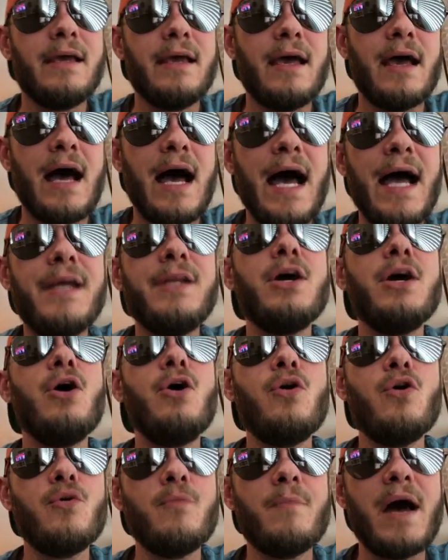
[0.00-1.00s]
I know
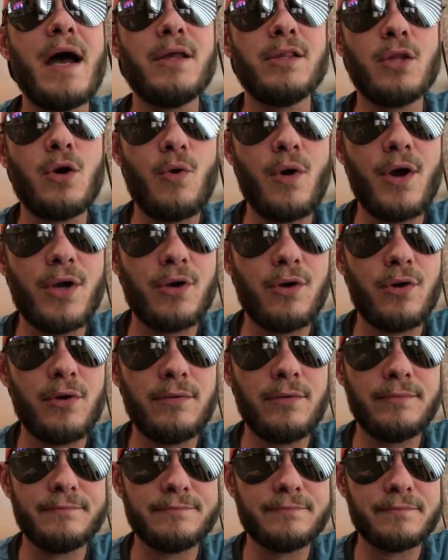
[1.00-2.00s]
who my
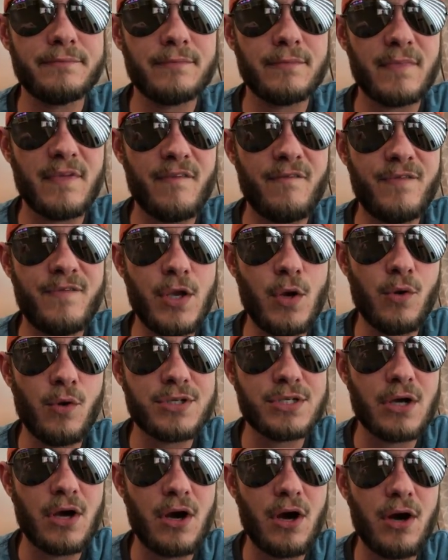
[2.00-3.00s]
loyal viewers
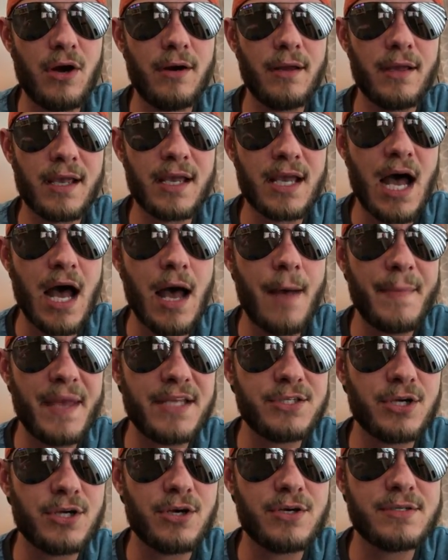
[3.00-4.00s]
are,
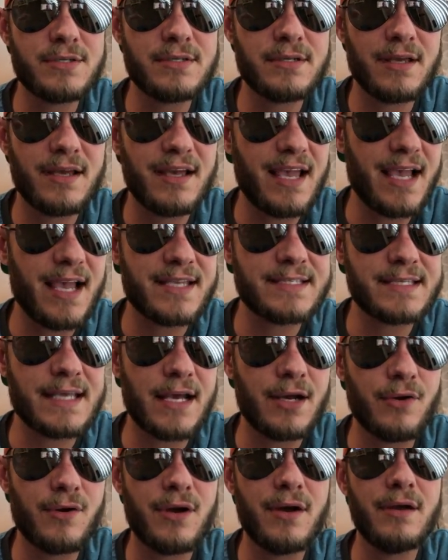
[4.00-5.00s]
commenters,
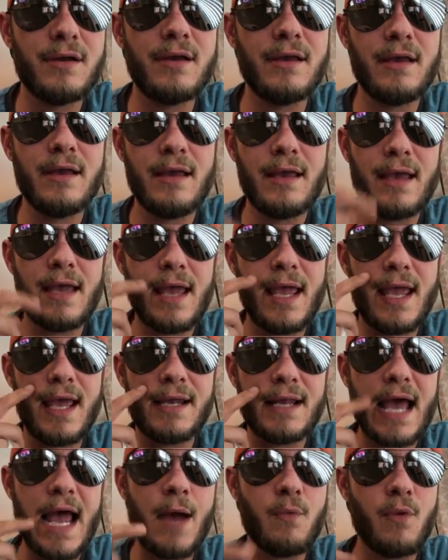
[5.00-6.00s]
etc., and
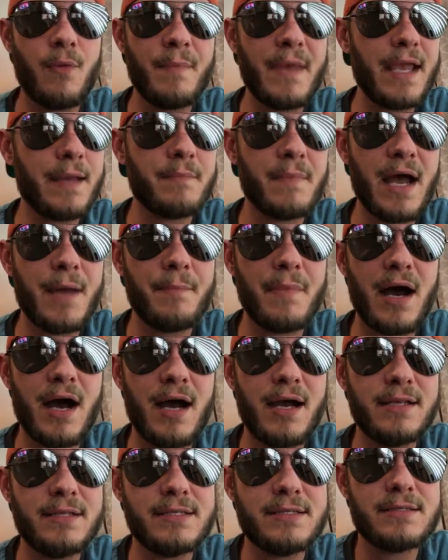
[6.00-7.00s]
I will make my
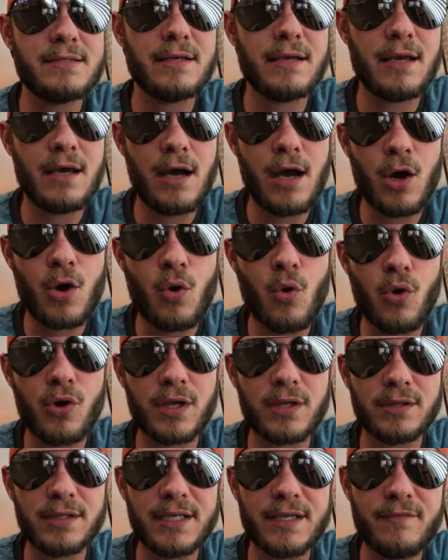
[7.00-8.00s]
mods
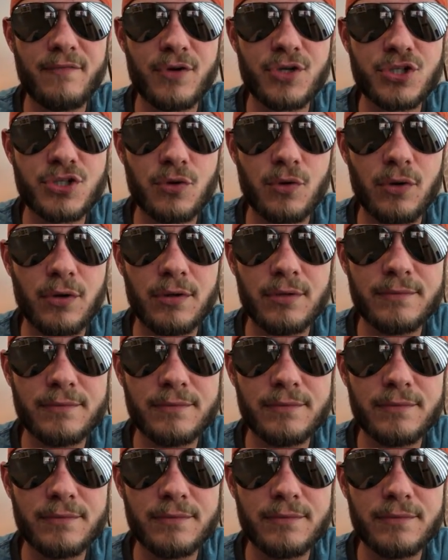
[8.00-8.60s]
accordingly for sure.